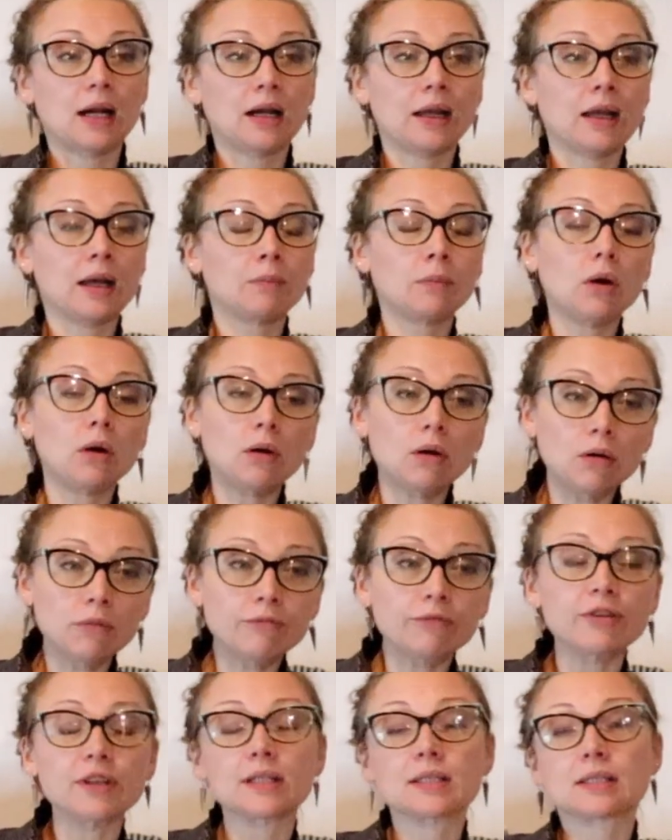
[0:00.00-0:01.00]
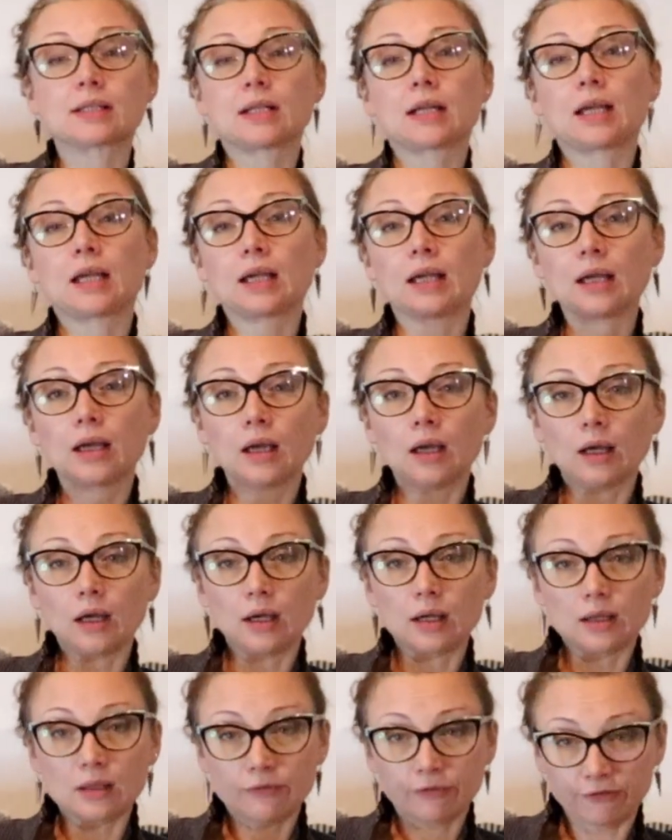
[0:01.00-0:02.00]
I am obviously
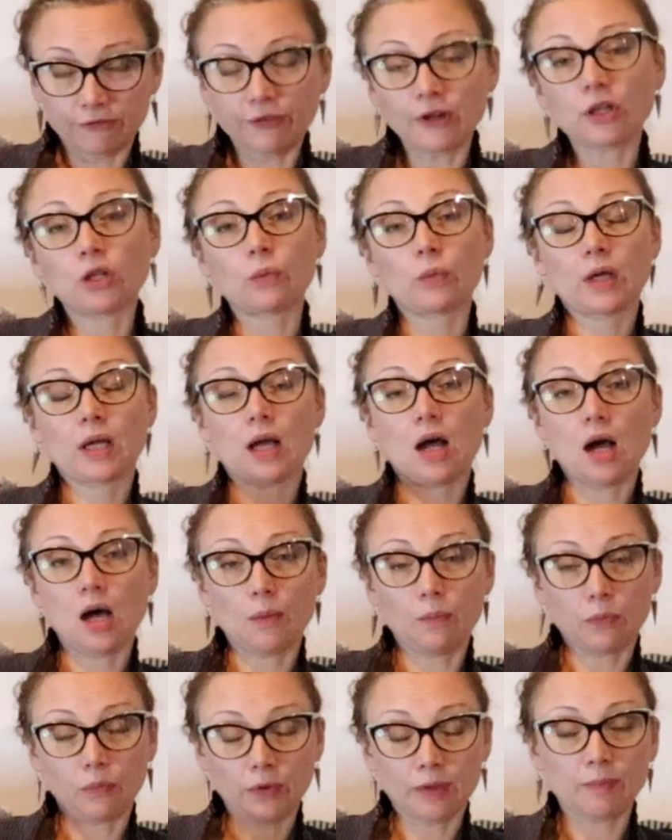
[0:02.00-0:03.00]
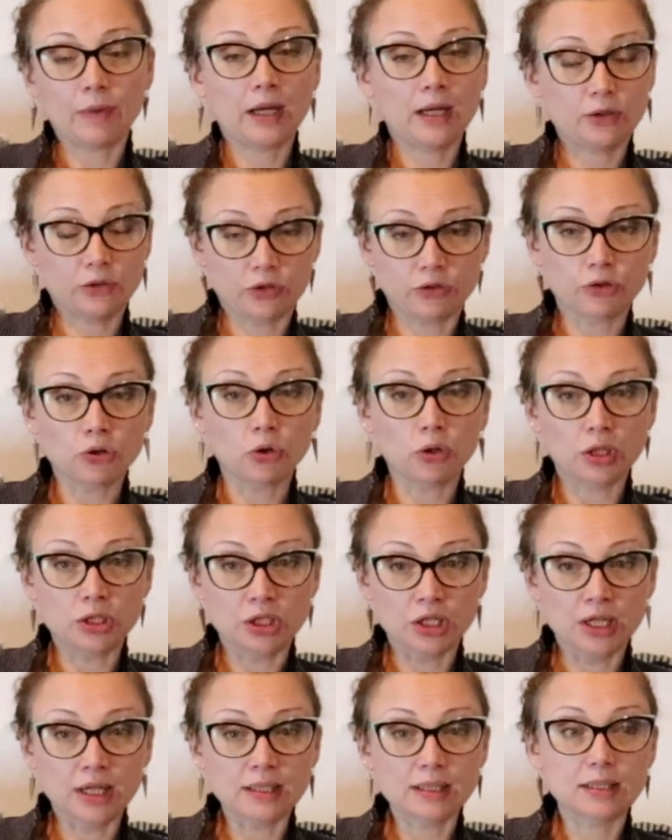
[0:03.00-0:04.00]
following up with my
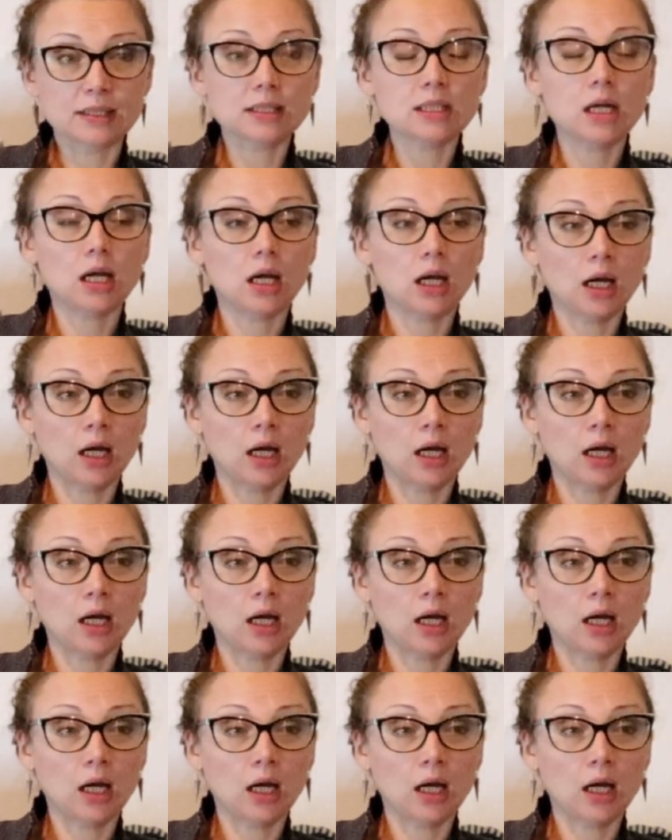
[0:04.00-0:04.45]
endocrinologist